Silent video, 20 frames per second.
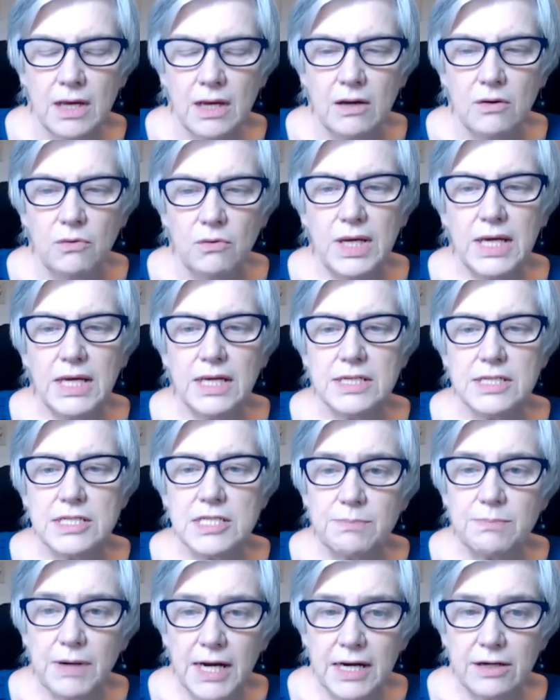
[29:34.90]
We can
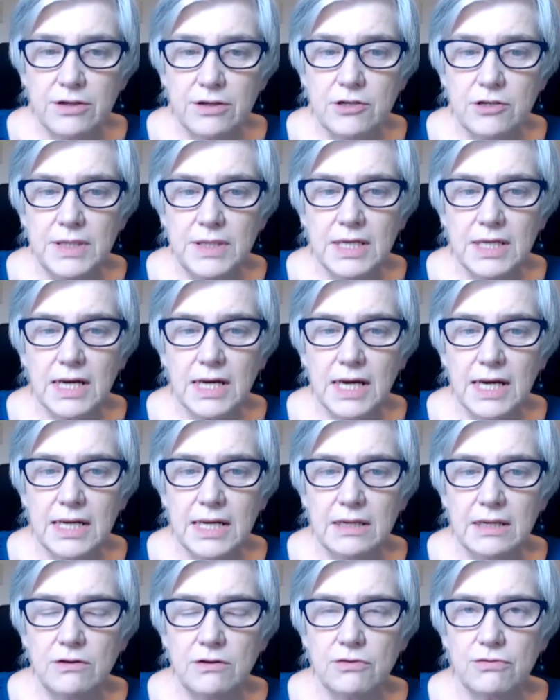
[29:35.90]
aspire to be
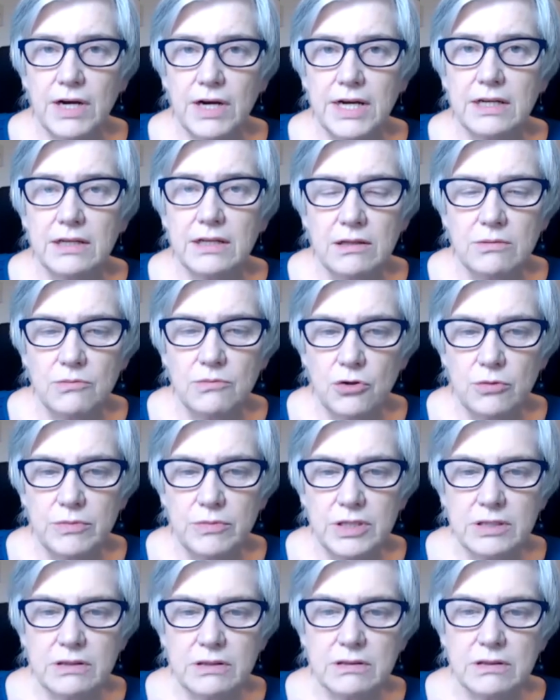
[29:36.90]
kind right in the
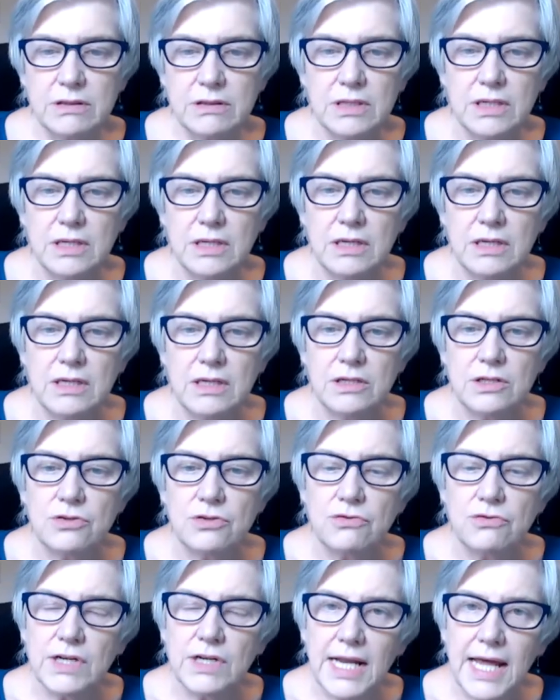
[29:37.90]
moment, to
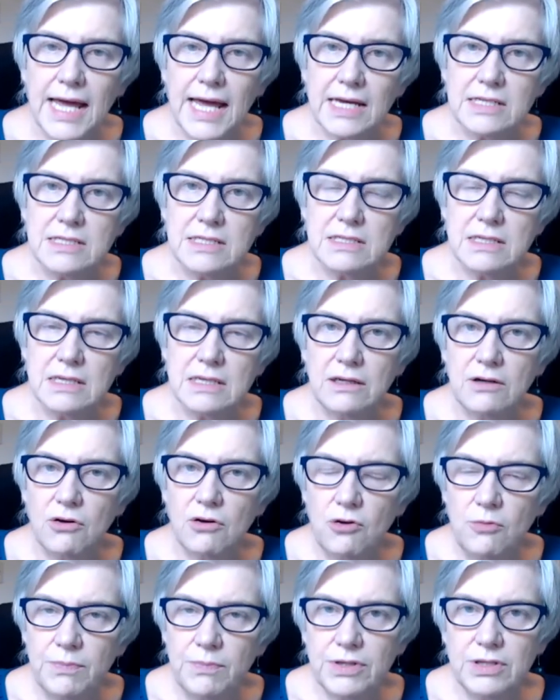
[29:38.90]
relax and
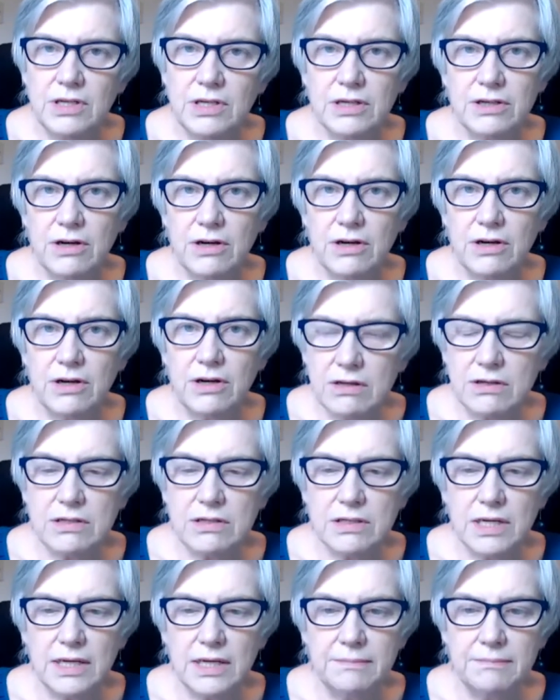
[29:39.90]
open our heart
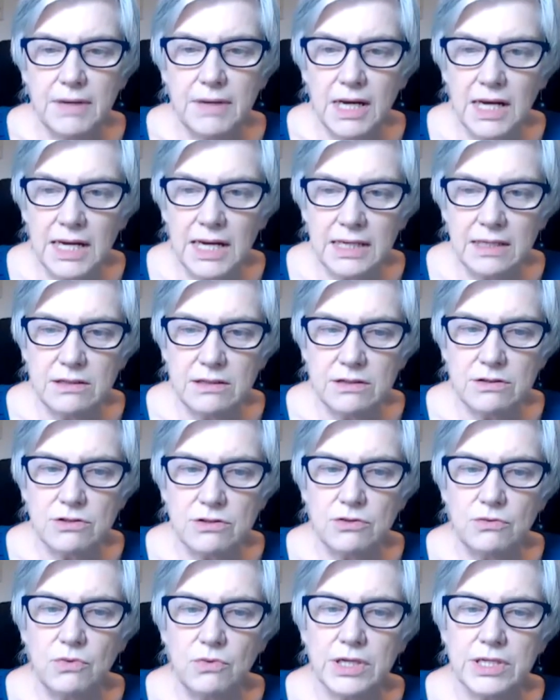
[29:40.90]
and mind
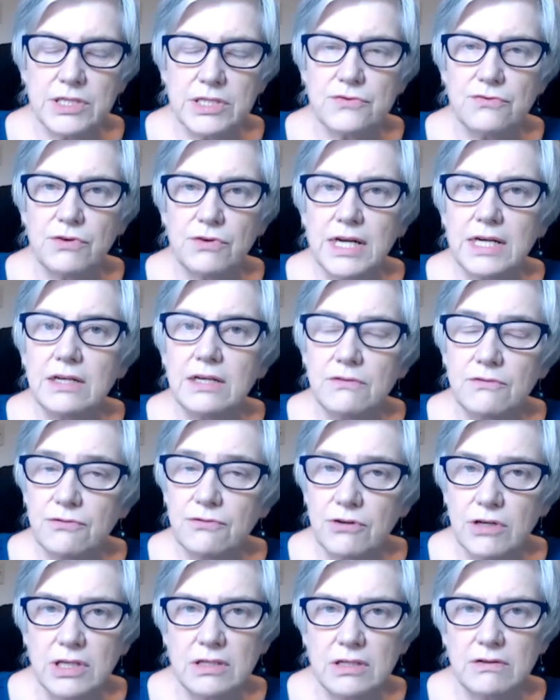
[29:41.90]
to what is right in
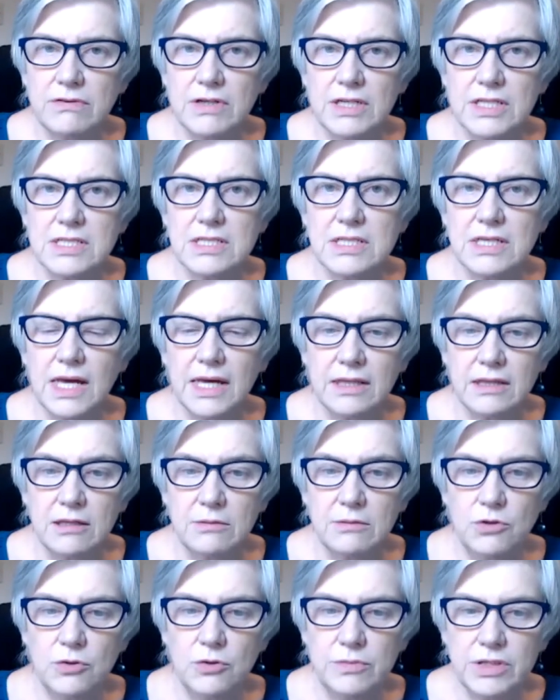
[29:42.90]
front of us at the
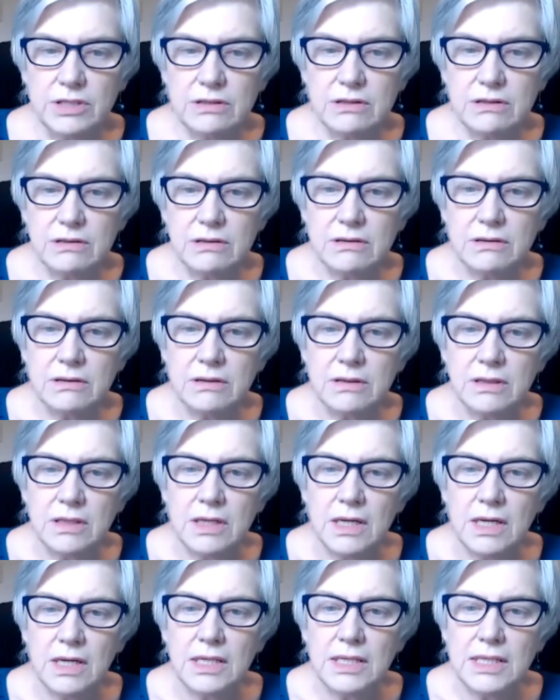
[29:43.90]
moment.
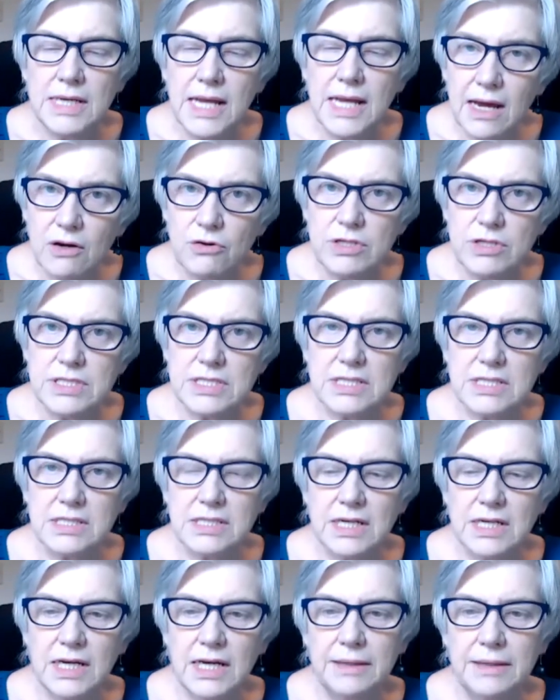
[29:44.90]
Now is the
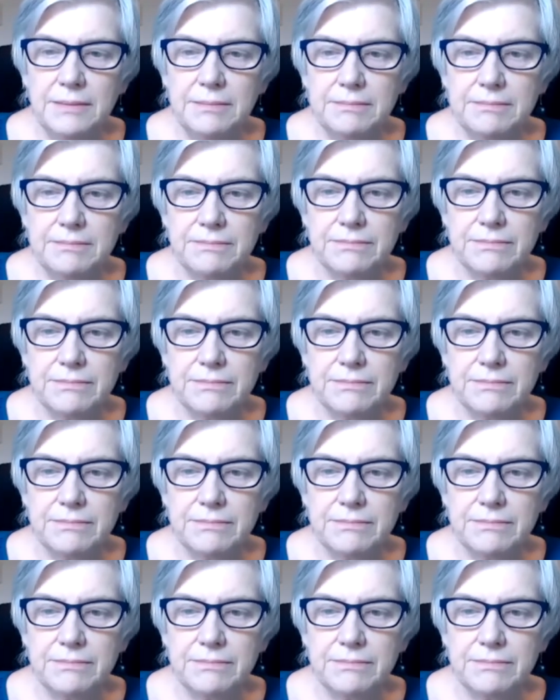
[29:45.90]
time.